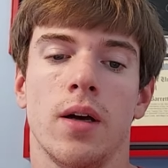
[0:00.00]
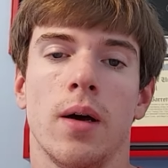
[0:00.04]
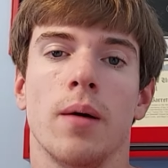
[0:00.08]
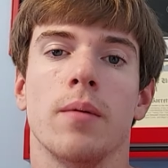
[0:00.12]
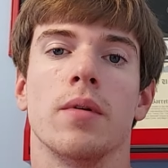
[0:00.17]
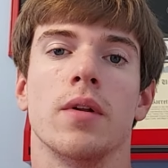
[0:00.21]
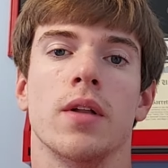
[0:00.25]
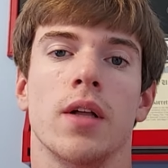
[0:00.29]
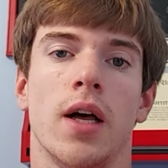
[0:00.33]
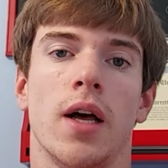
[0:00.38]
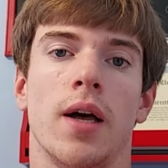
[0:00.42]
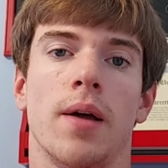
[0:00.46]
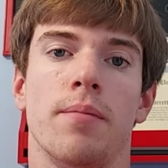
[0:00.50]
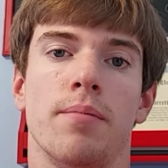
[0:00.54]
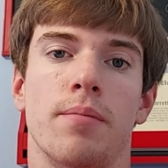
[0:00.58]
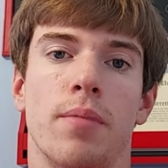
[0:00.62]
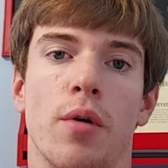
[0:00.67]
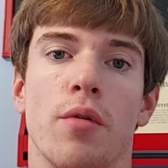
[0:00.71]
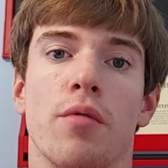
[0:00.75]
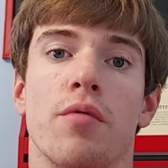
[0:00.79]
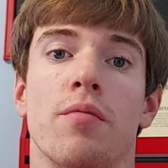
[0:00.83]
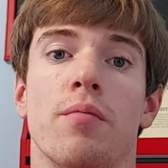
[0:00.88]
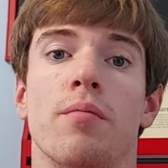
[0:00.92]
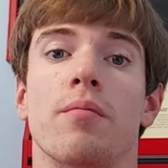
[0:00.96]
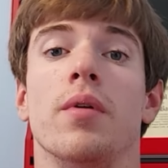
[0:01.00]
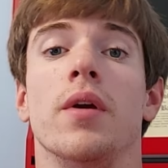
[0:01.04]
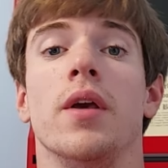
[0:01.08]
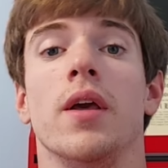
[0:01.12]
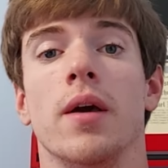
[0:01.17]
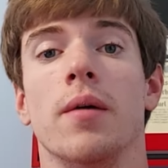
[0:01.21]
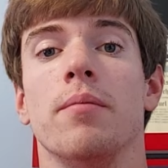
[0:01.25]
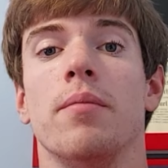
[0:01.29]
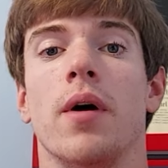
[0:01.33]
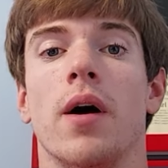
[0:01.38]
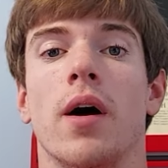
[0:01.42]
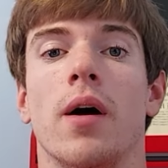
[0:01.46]
I'm glad both B
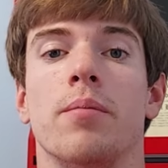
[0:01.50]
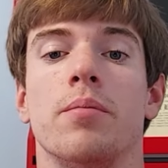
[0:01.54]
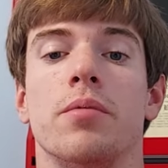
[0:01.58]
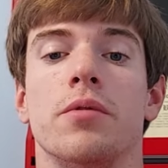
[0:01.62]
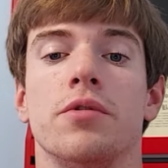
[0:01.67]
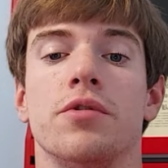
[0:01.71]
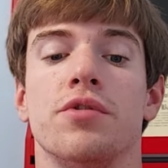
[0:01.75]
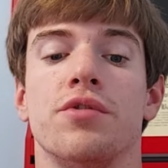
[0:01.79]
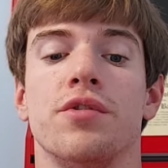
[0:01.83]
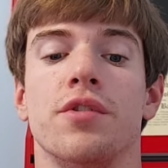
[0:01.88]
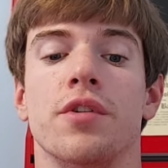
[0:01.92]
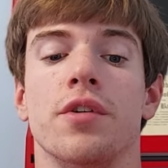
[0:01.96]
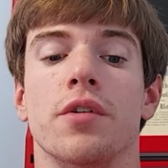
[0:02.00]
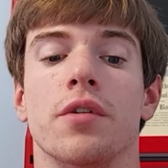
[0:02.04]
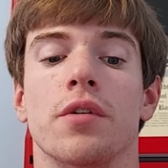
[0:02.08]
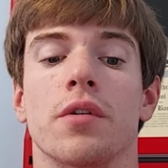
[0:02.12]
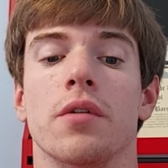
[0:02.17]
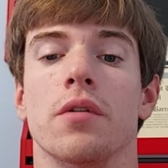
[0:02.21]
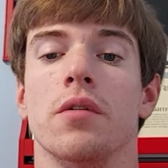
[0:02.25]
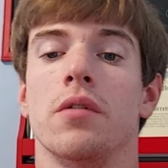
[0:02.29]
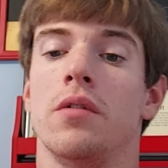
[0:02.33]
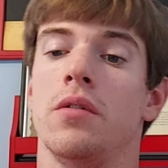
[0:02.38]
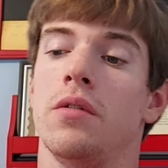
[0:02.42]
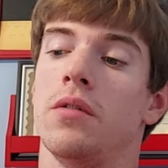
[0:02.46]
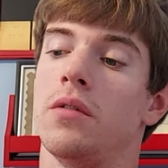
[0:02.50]
and Pop are still